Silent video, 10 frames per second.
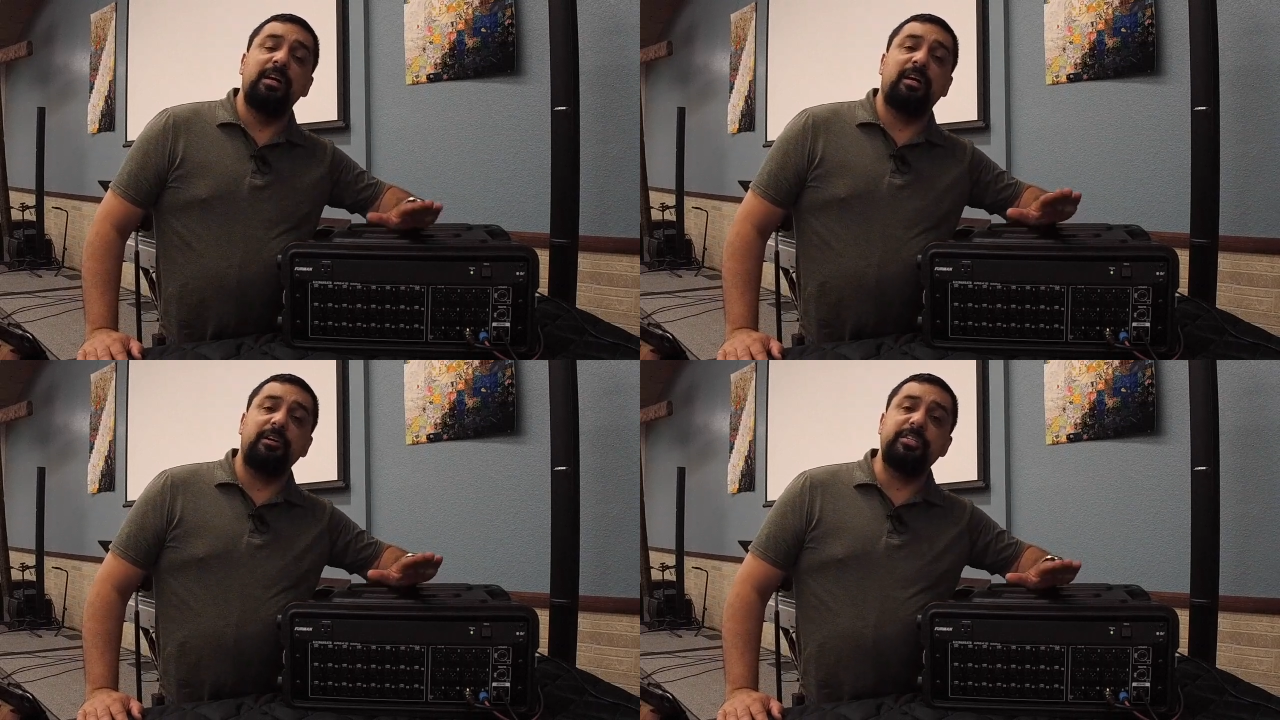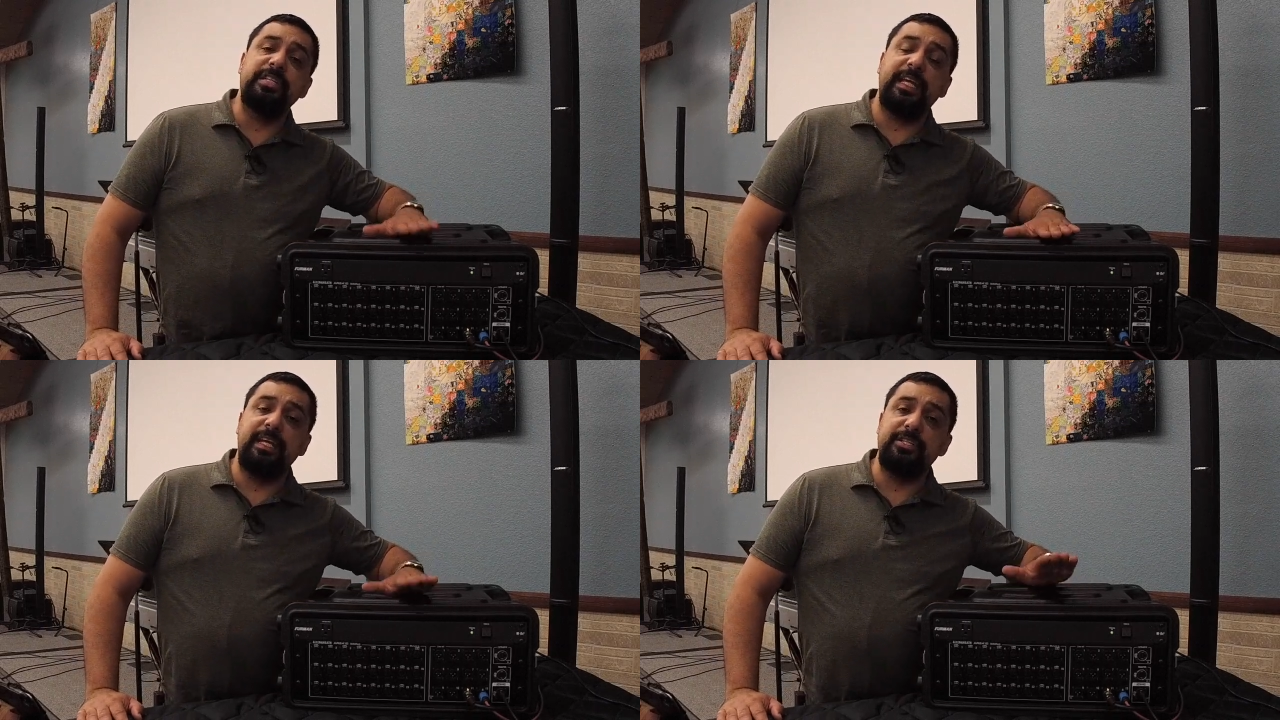our
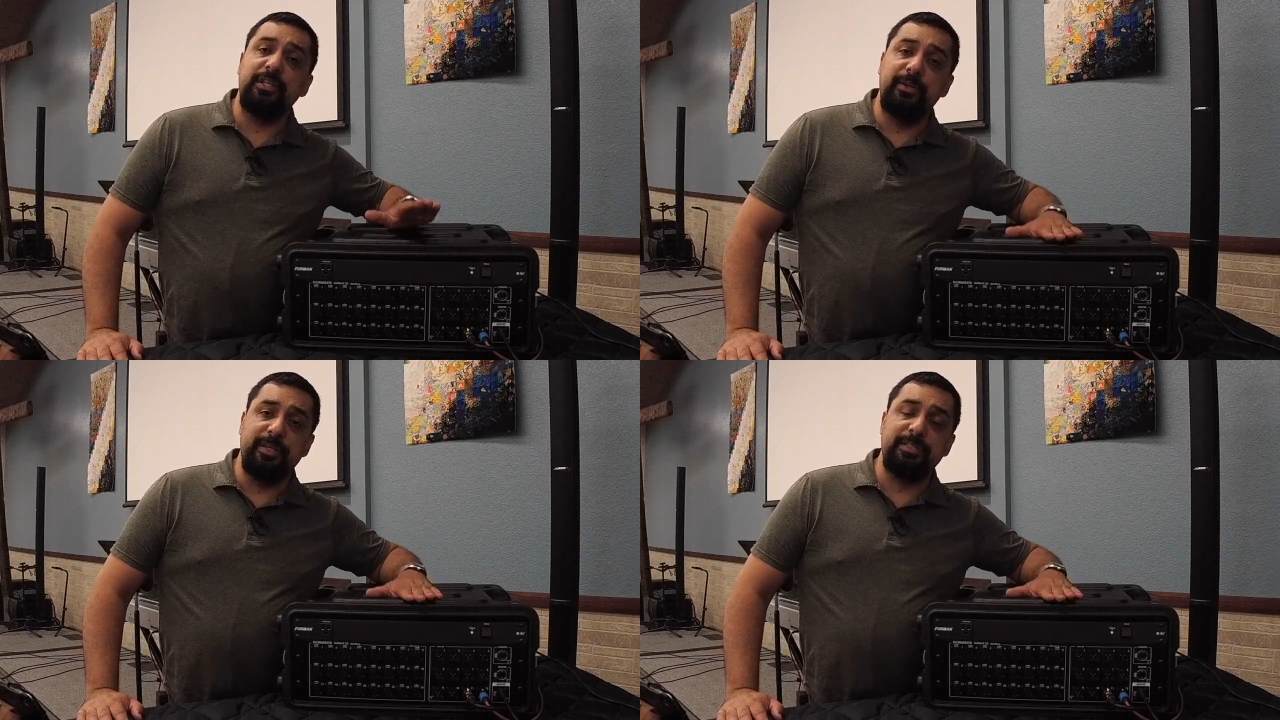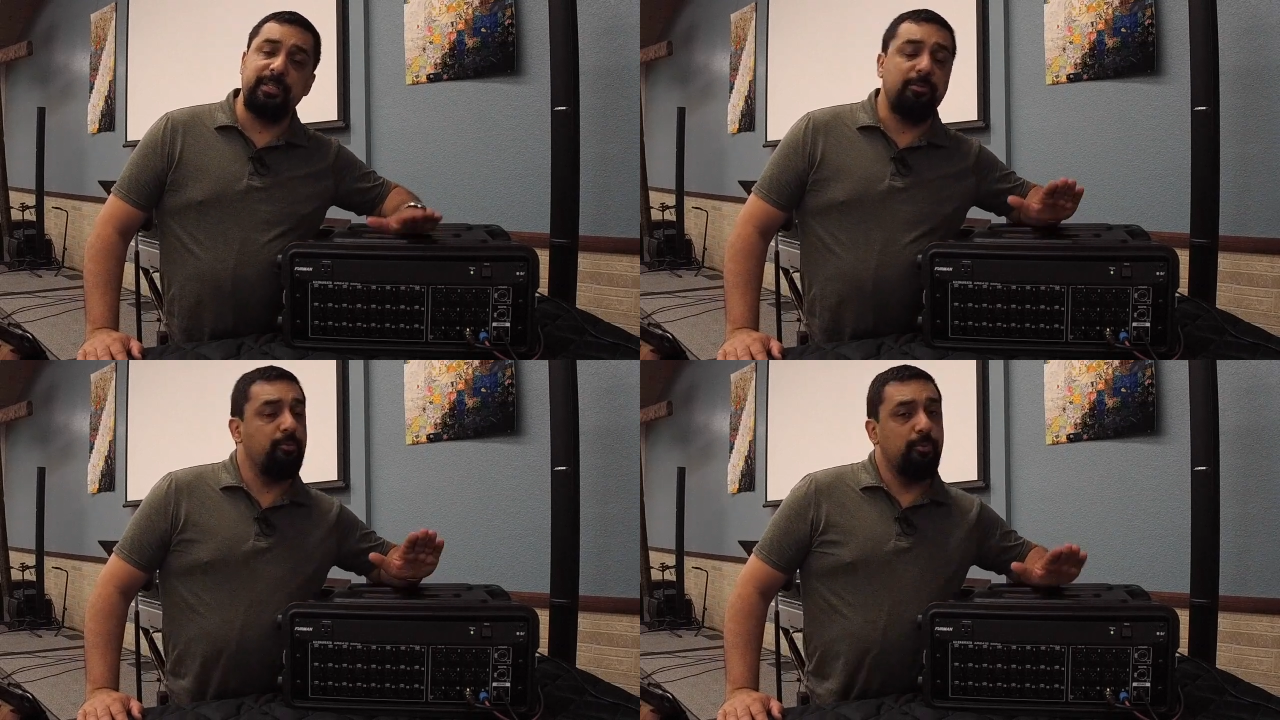stage looks
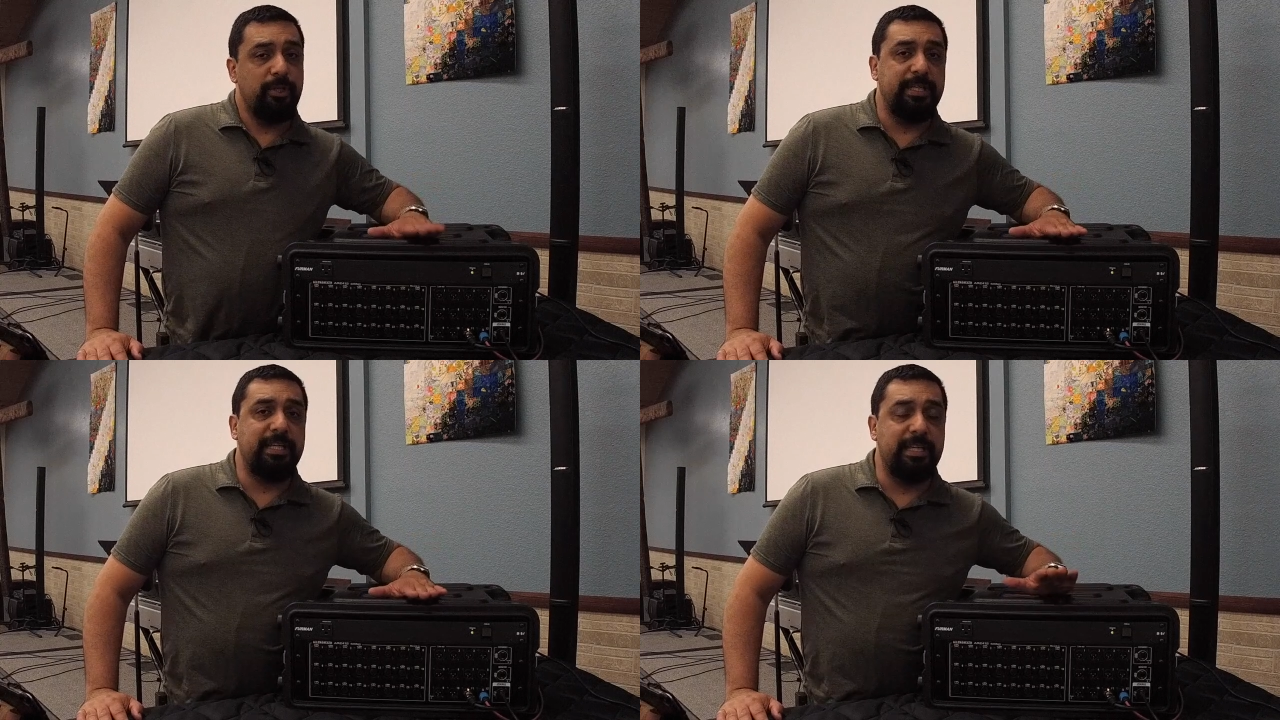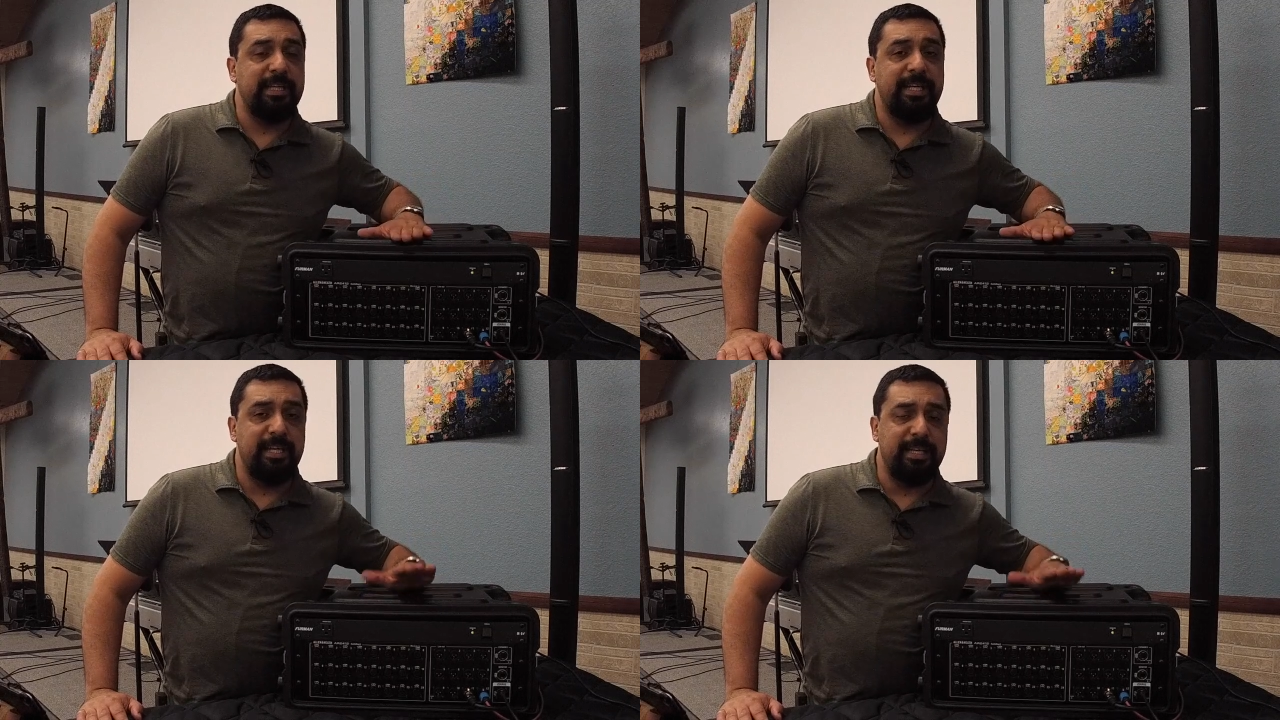really
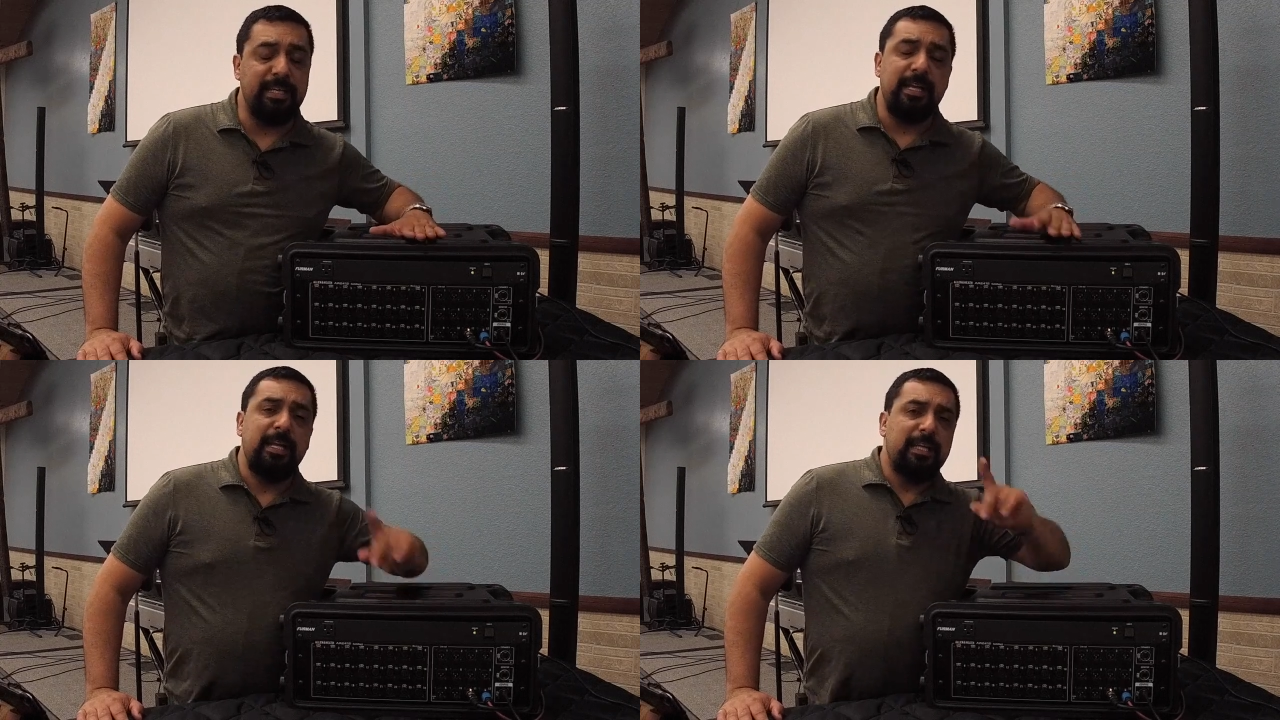clean and neat.